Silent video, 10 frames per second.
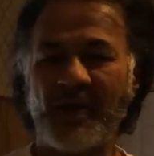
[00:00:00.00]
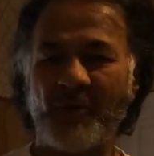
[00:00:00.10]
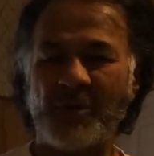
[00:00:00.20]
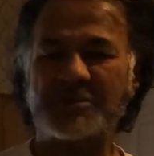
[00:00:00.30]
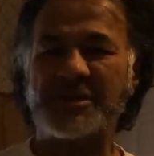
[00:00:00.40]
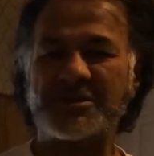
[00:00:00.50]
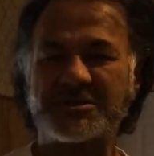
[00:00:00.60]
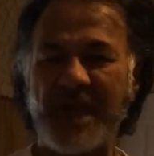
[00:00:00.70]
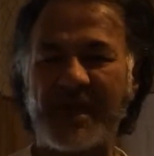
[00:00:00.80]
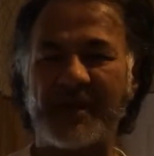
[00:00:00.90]
was the
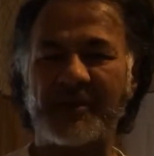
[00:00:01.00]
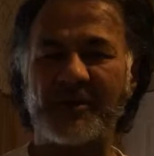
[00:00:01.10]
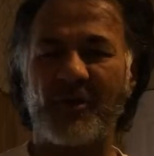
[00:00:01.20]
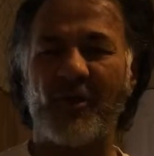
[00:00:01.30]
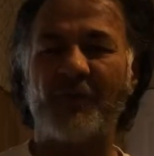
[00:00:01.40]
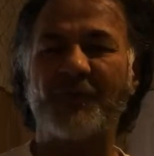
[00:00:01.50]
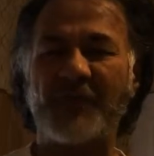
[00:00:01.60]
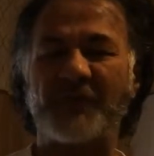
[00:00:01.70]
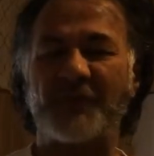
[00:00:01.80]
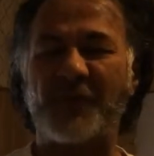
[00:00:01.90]
second or
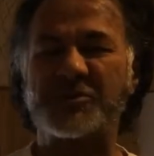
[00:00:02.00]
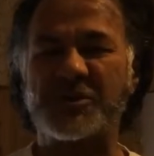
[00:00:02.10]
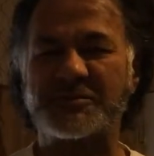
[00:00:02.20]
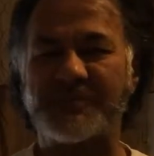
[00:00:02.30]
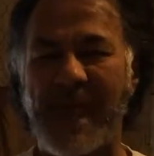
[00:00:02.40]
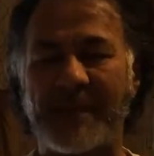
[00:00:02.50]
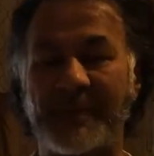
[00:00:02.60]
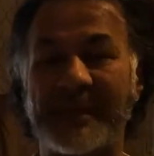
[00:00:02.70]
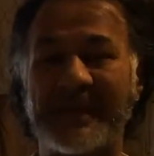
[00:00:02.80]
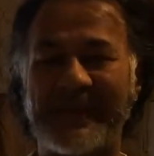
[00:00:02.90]
fifth richest Black man